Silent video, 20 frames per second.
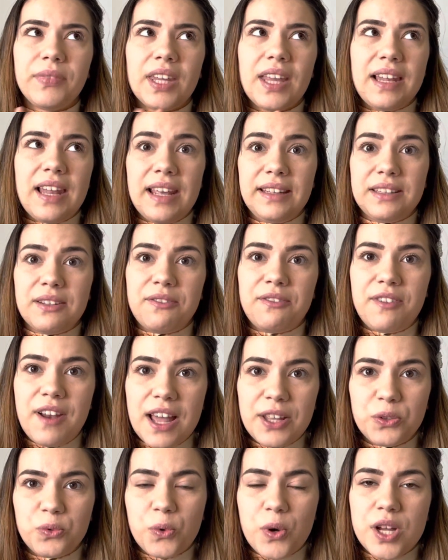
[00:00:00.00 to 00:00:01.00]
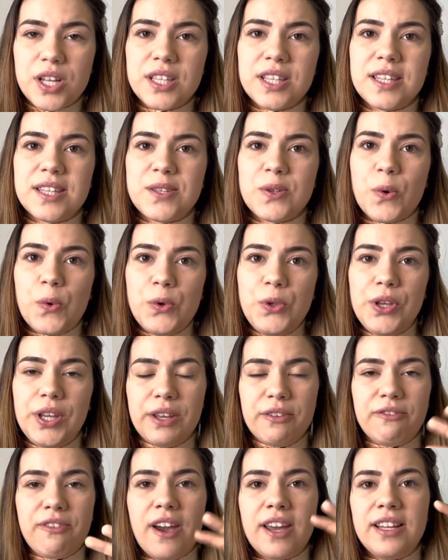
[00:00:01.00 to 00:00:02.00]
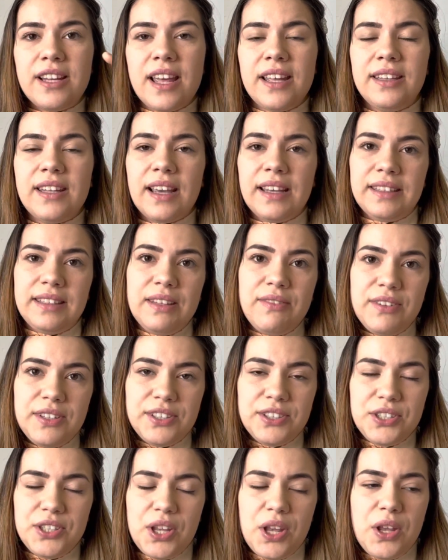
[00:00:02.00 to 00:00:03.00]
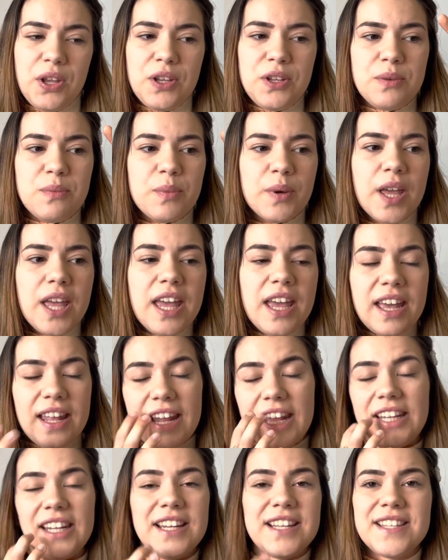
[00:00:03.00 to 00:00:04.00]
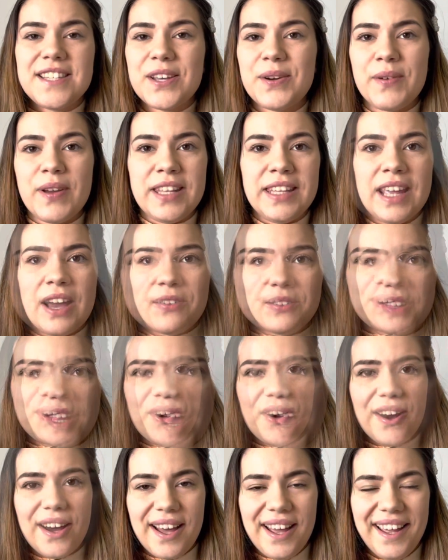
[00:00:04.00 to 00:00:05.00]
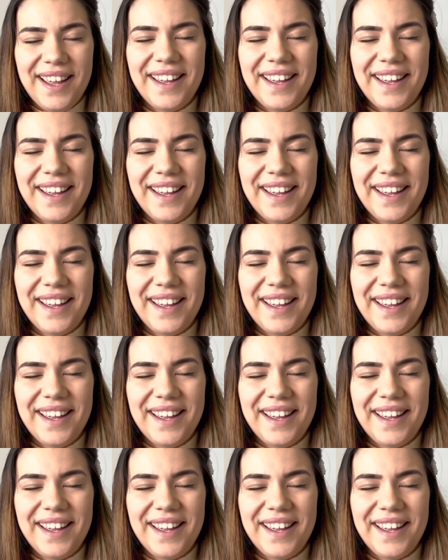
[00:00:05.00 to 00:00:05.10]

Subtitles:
like the flat ones, or you can find like the activity cube. Like, there is so many out there.